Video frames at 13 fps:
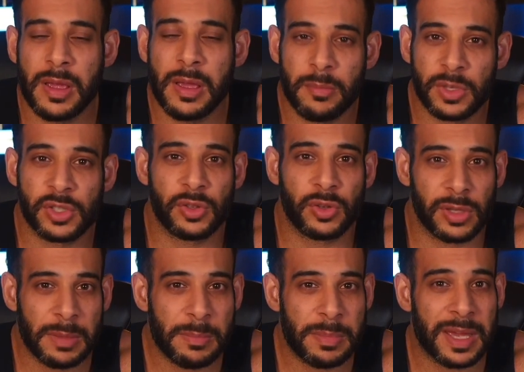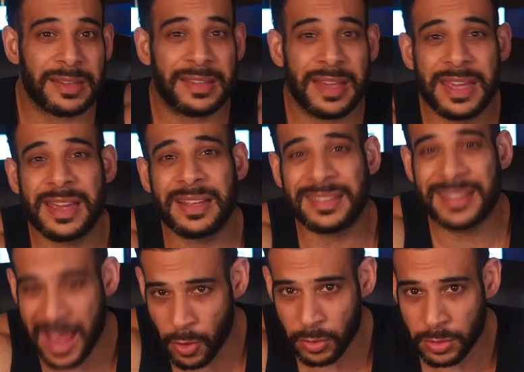Mr. Olympia, taking
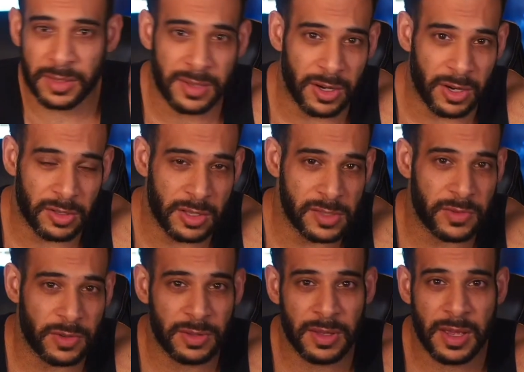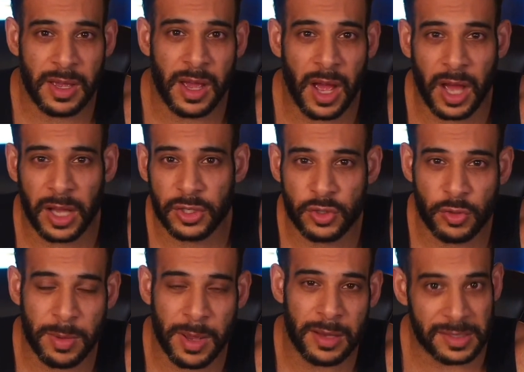down Derek Lunsford, Hadi
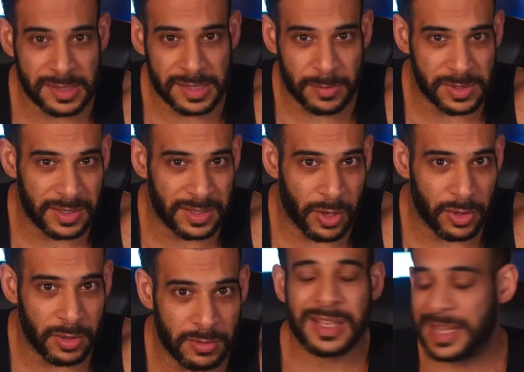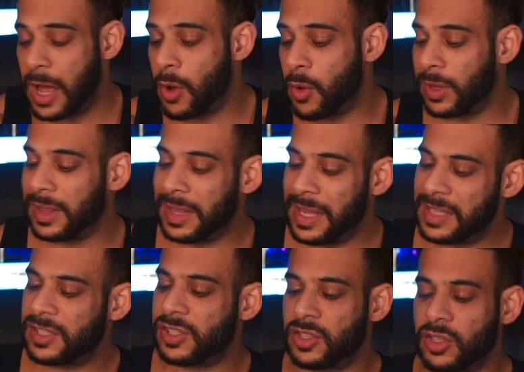Choopan, Samson Dauda. Now,
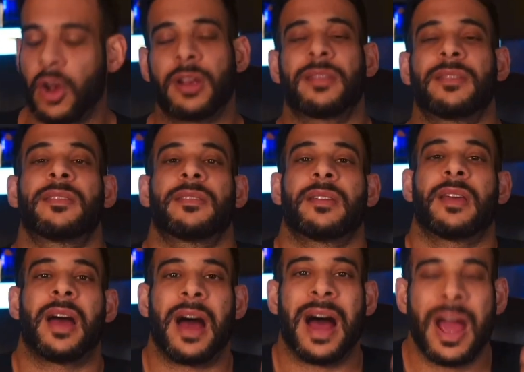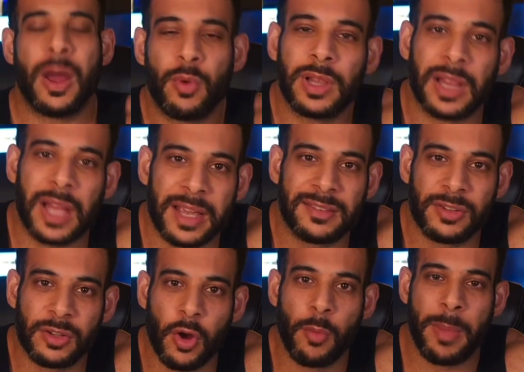let's start. I would like
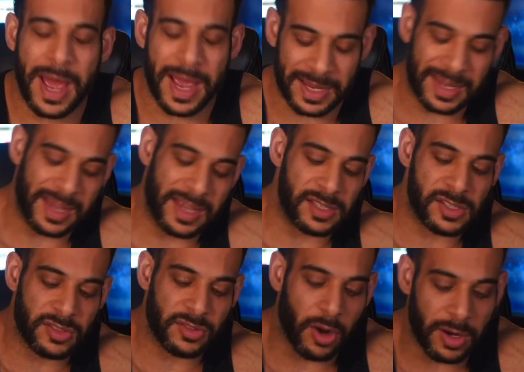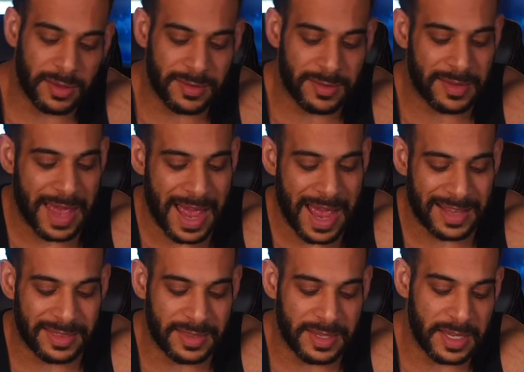to go back and start
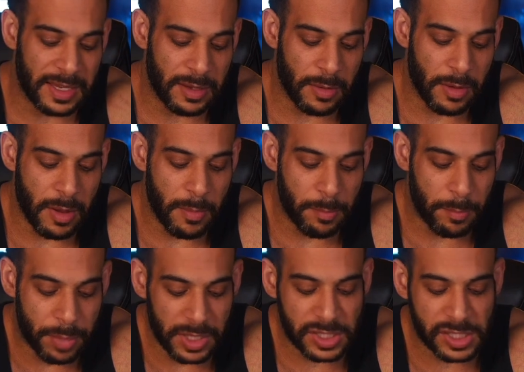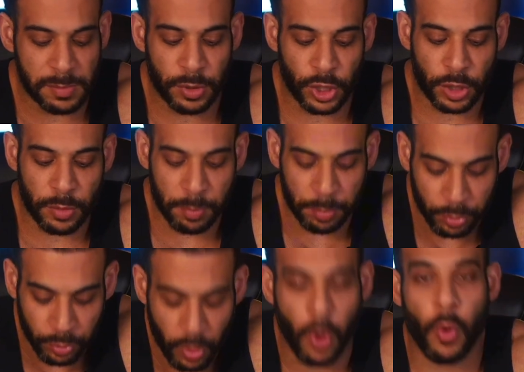at the Pittsburgh
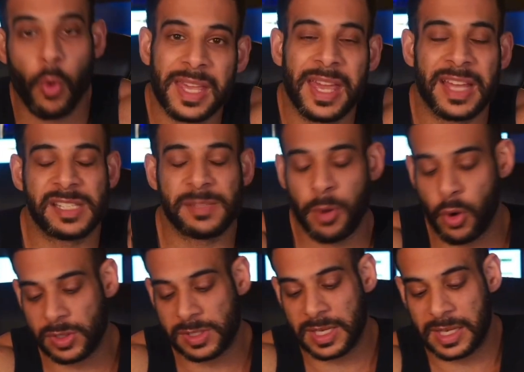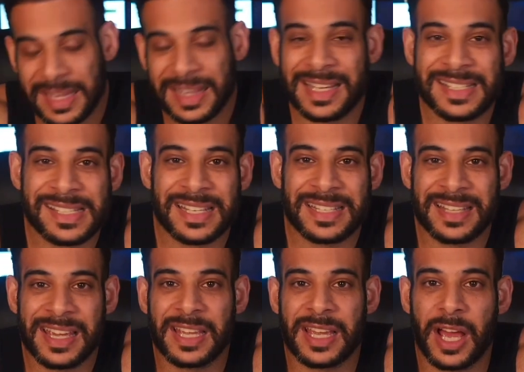Pro guest posing. Let's
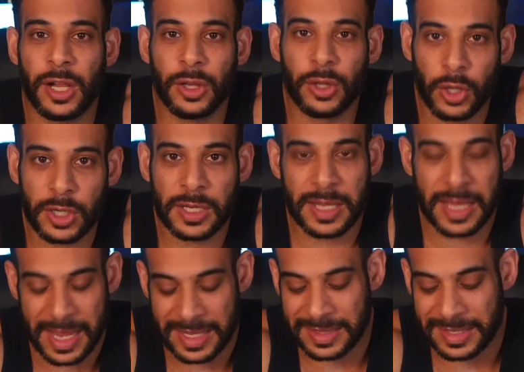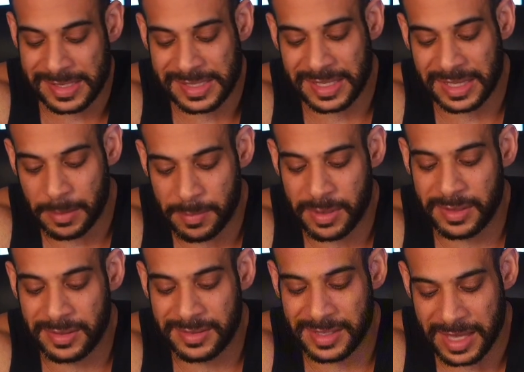take a look at this clip
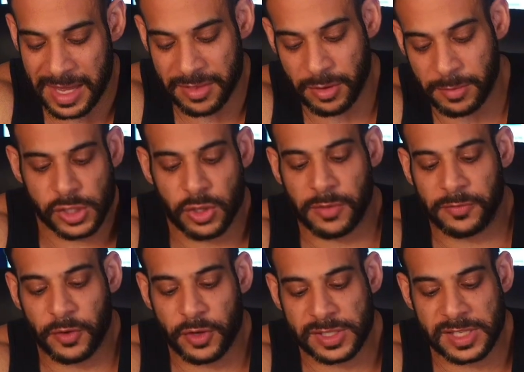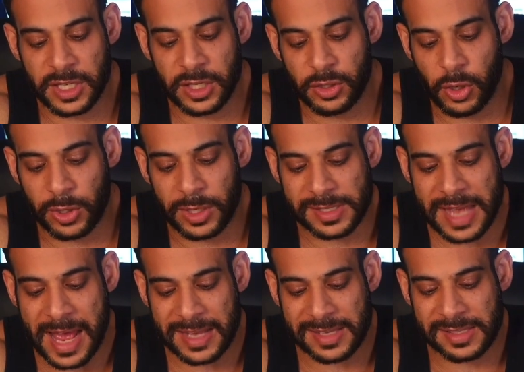together. So the first thing you notice
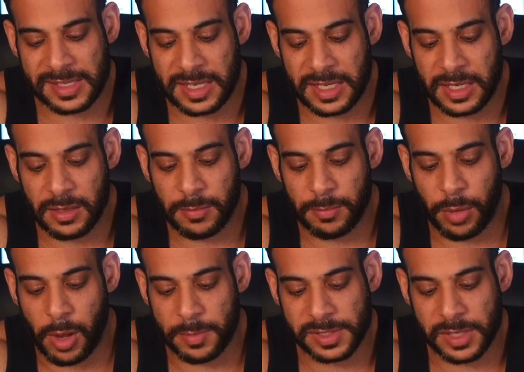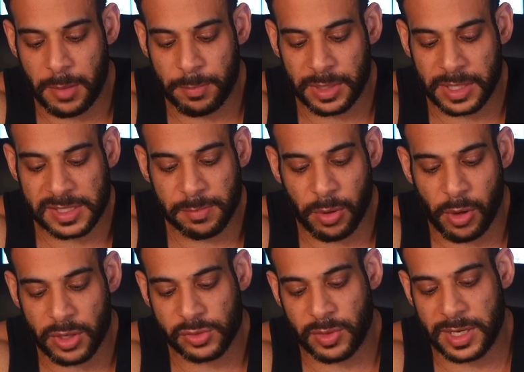as he pops up, let's
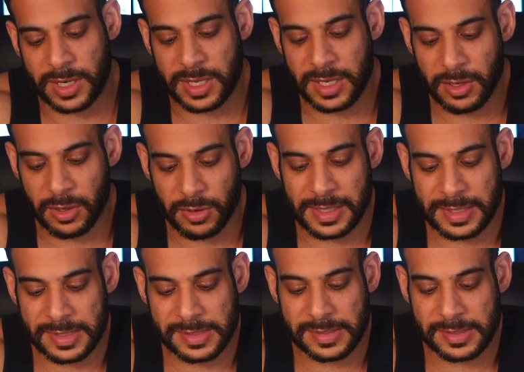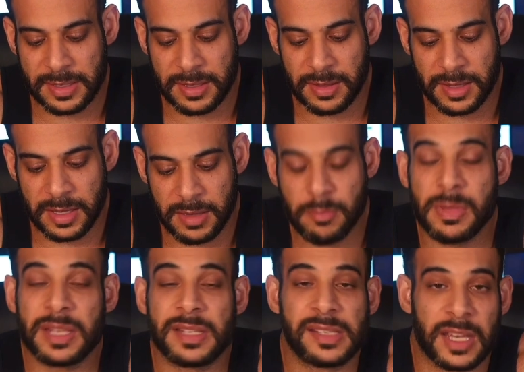pause right here, is the
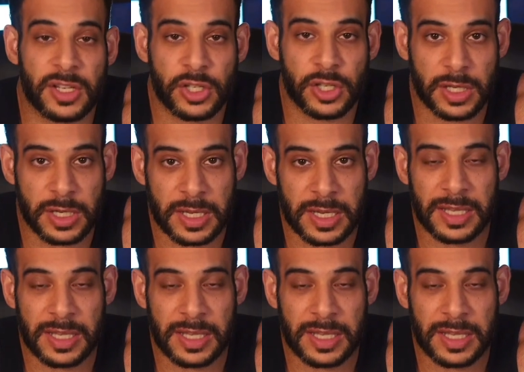midsection.